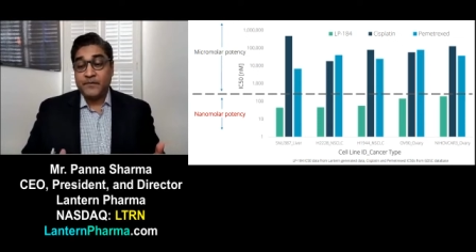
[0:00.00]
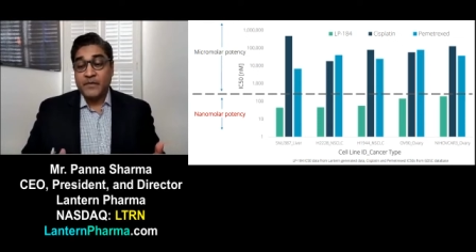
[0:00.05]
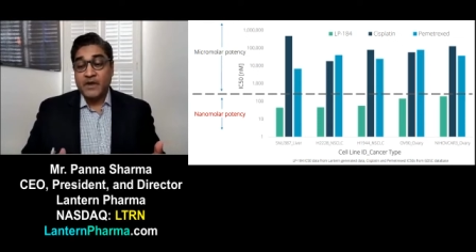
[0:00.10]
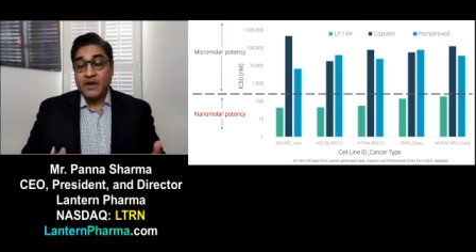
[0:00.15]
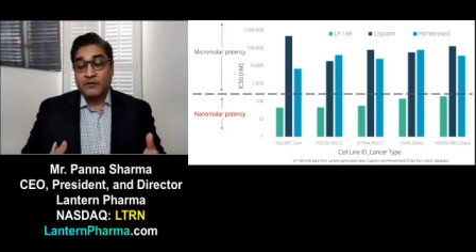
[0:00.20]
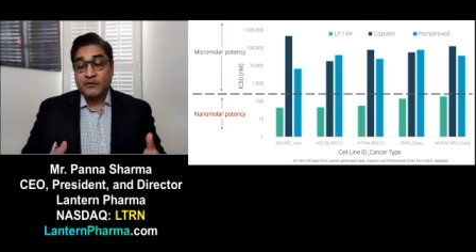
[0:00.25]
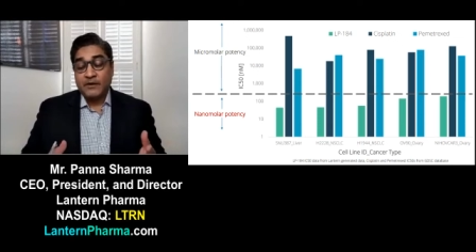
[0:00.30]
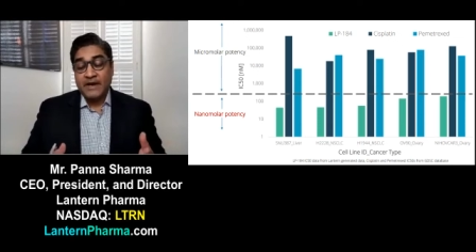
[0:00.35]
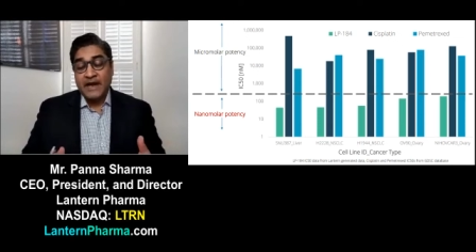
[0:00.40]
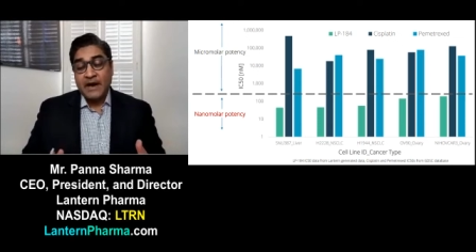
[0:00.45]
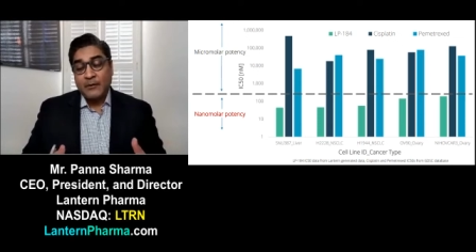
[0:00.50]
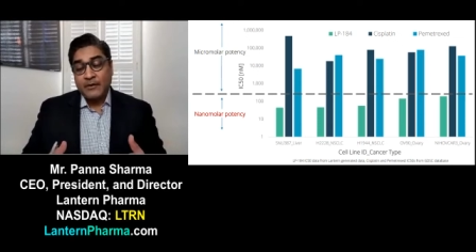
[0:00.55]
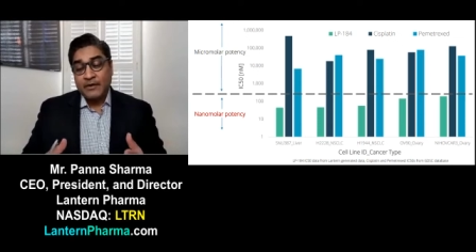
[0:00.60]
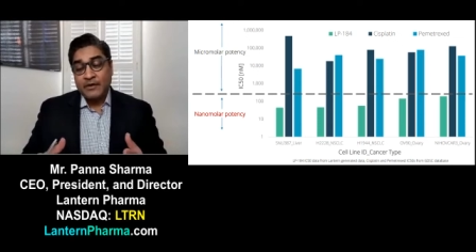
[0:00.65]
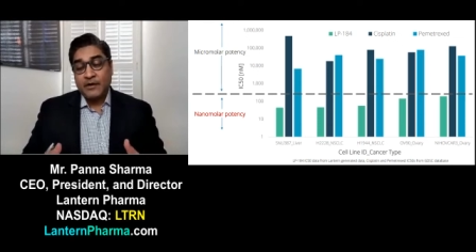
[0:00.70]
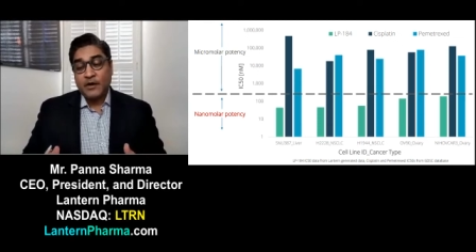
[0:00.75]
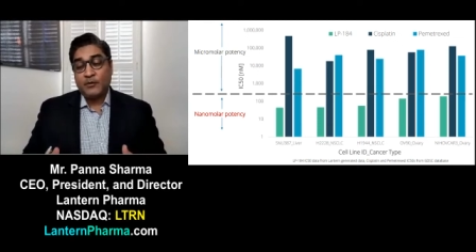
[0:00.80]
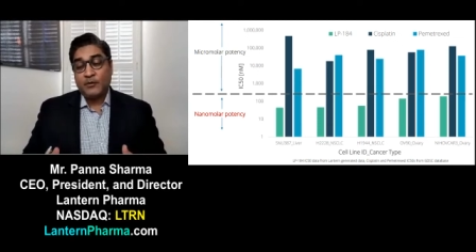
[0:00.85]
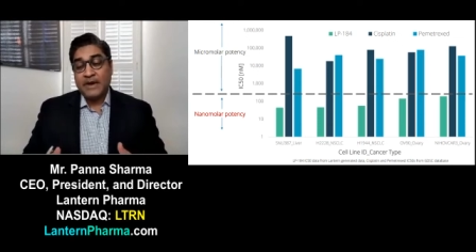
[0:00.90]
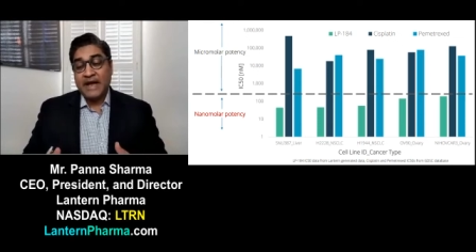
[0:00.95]
So now we
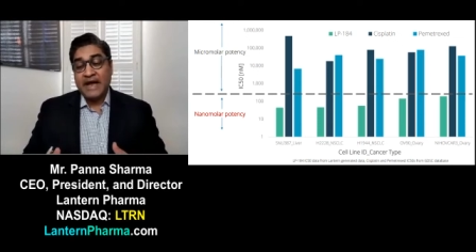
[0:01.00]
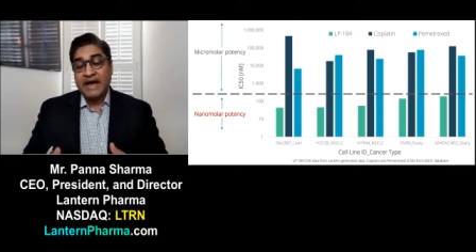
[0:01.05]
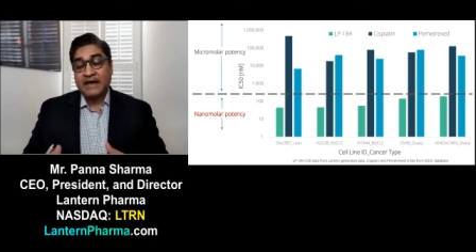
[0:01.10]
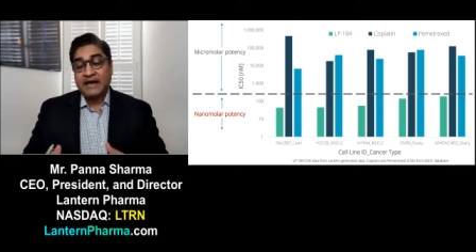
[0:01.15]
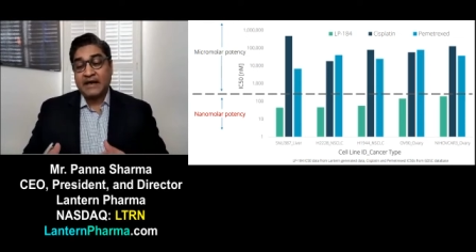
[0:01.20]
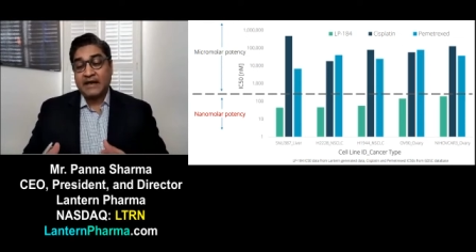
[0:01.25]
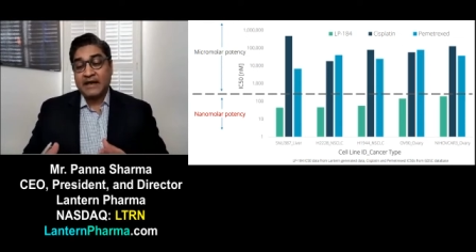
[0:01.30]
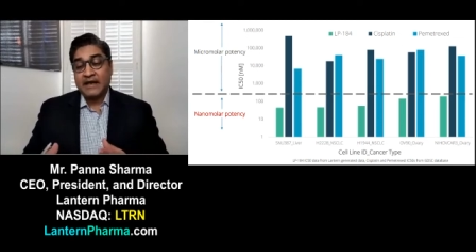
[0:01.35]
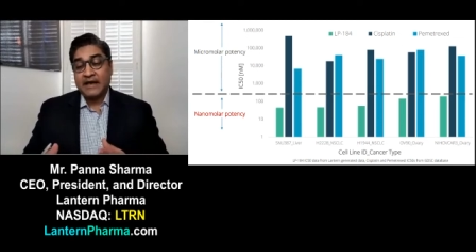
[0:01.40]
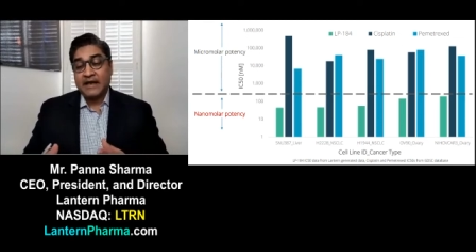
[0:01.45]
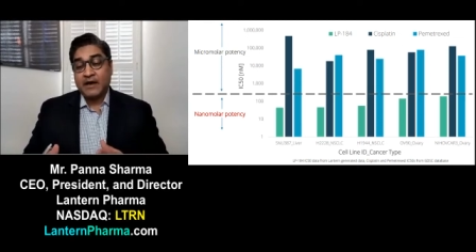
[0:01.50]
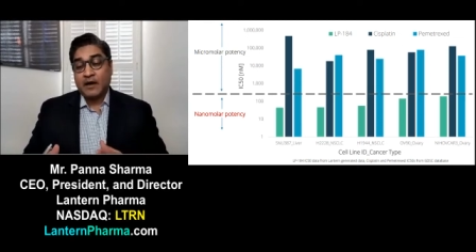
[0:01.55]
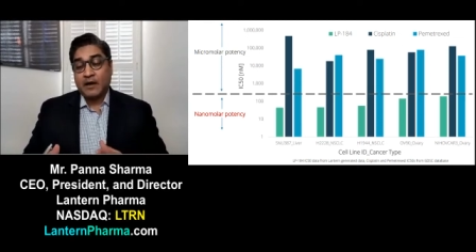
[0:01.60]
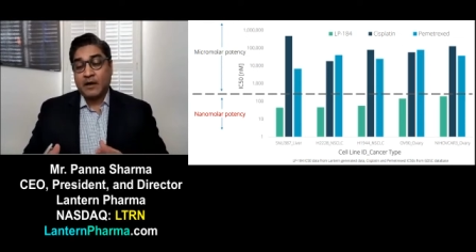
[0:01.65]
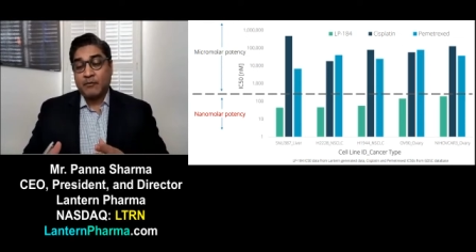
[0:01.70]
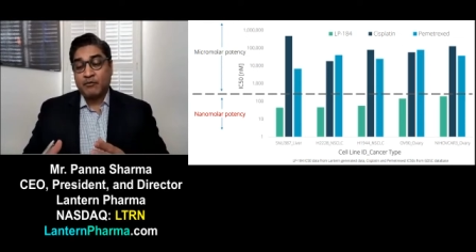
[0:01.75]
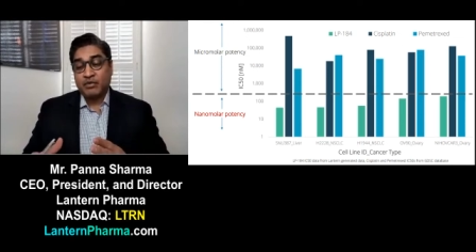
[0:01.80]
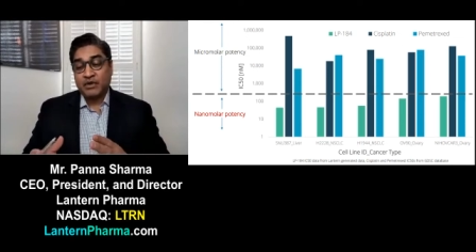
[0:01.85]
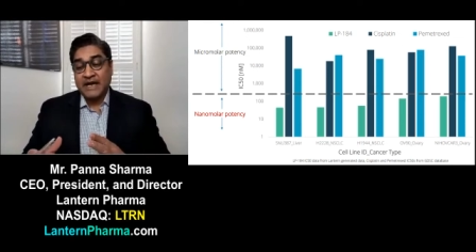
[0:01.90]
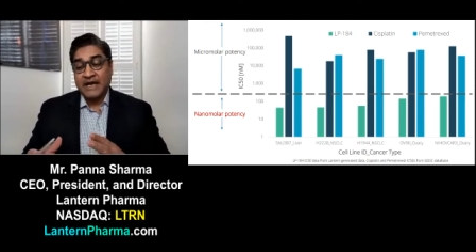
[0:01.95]
can go back and
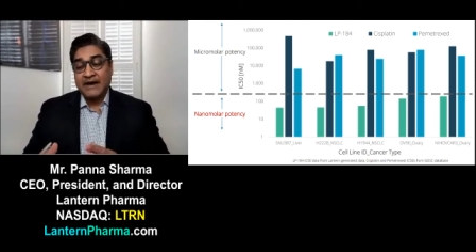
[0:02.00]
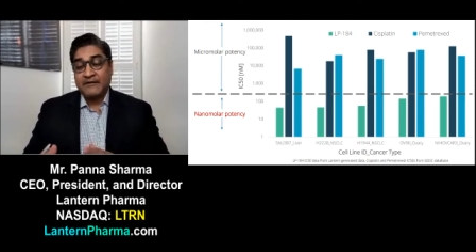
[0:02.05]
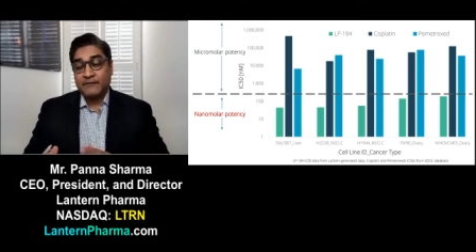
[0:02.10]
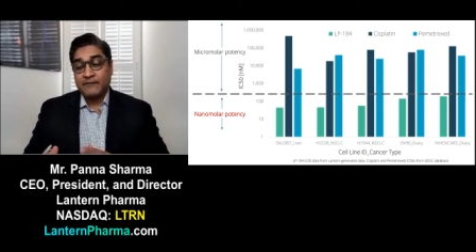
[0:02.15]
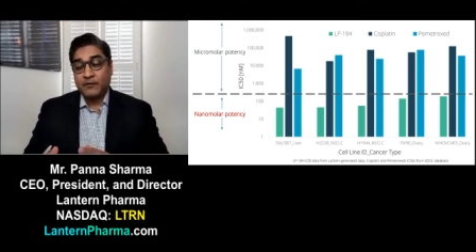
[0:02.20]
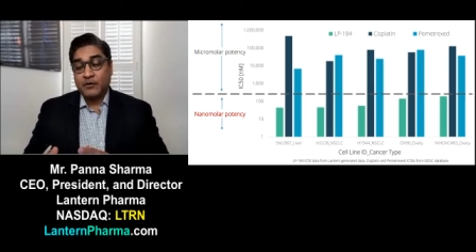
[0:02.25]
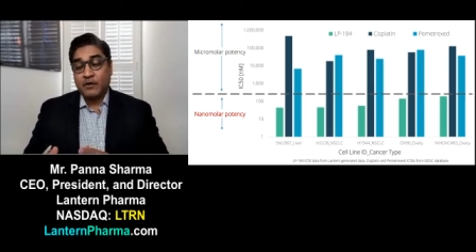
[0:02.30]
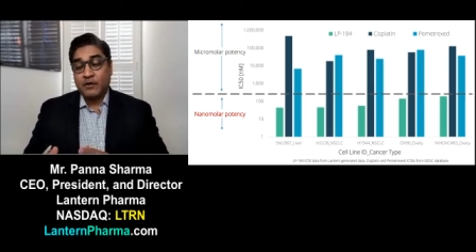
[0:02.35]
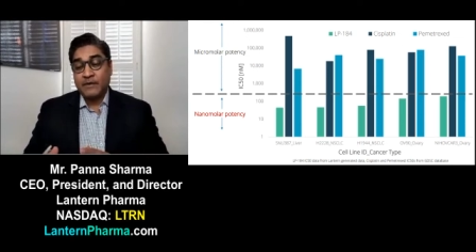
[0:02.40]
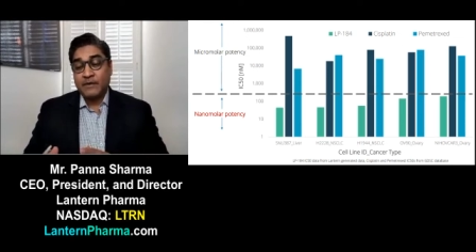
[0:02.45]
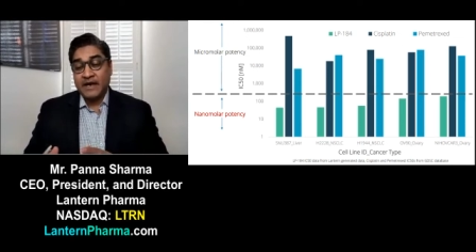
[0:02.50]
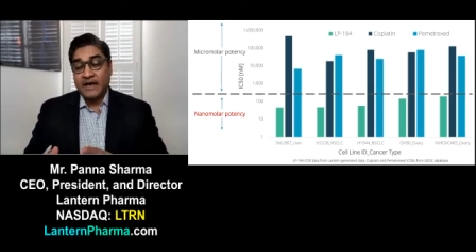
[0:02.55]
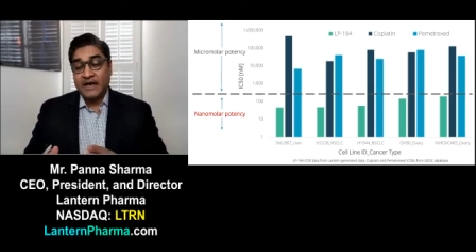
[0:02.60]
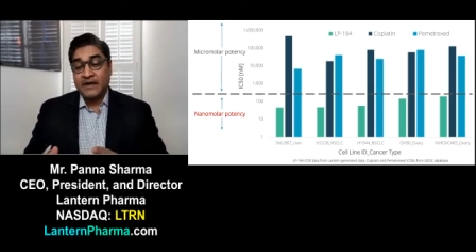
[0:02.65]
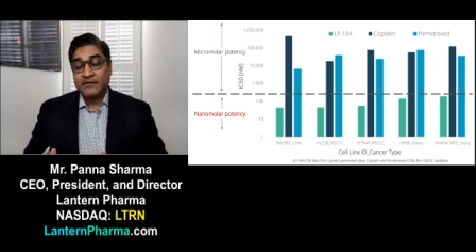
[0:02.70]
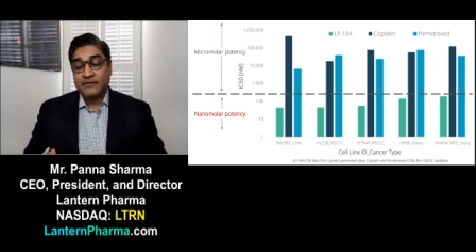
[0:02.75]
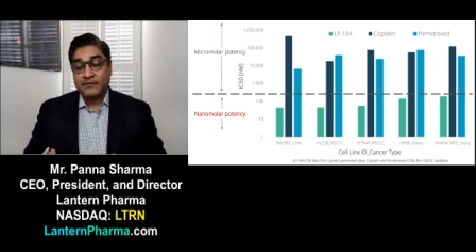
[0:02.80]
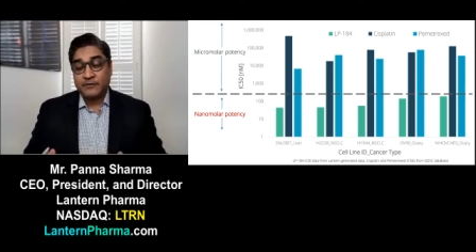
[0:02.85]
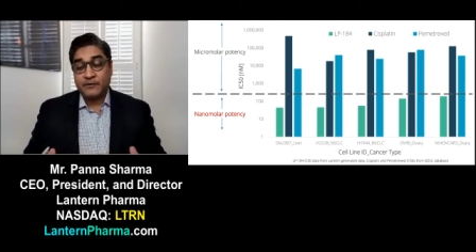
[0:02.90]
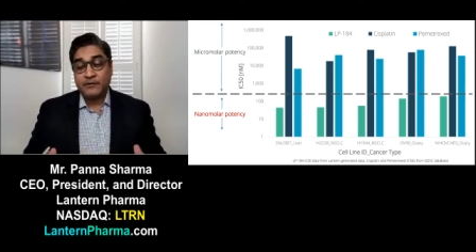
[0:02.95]
our platform
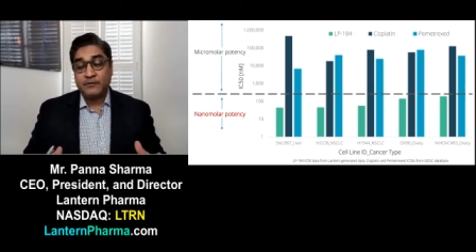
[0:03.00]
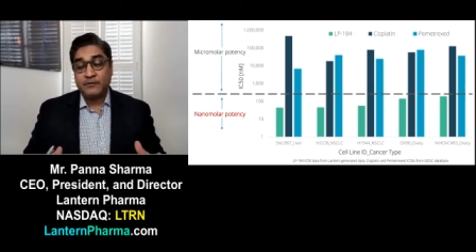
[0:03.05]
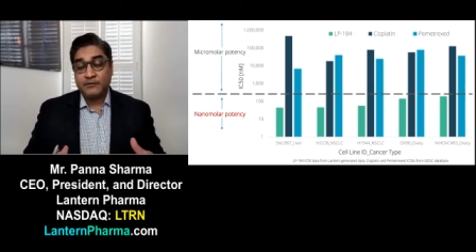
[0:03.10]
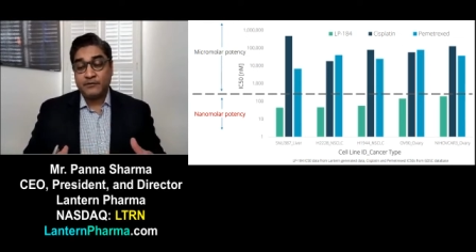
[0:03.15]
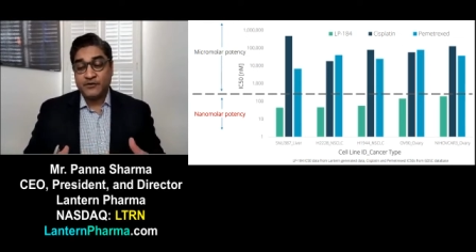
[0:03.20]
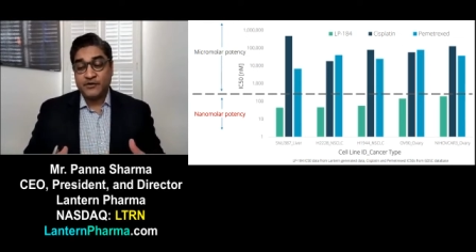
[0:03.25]
and through